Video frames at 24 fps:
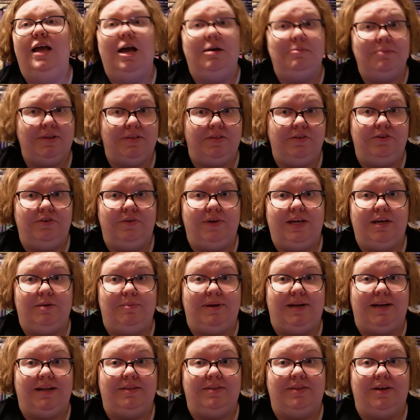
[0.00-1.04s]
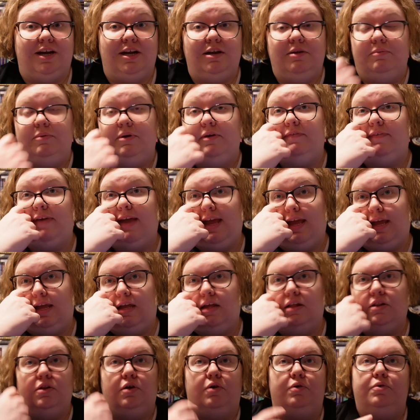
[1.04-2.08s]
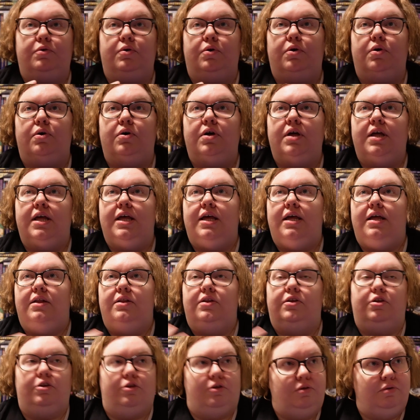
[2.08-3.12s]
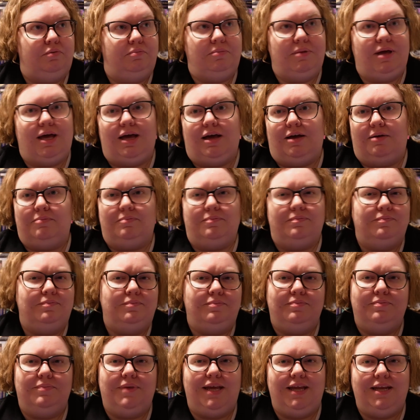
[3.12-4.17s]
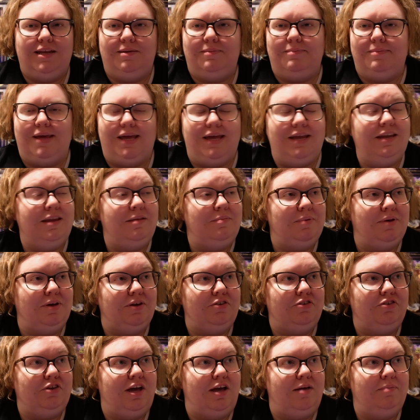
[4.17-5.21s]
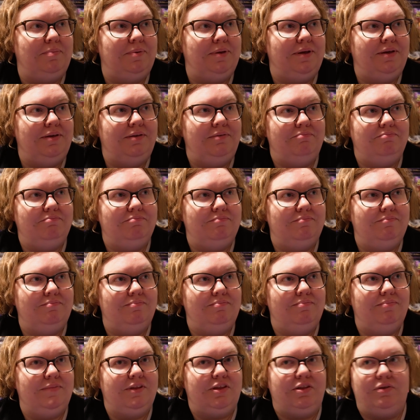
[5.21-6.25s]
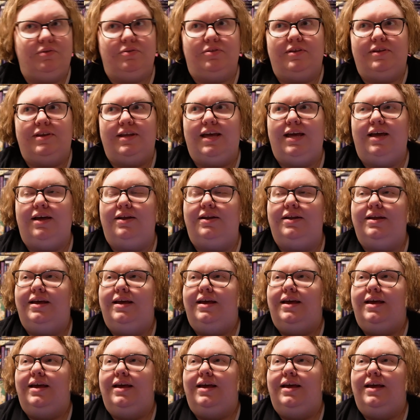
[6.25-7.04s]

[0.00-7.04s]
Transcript: I'm also doing a readathon with a local little indie bookshop close to town,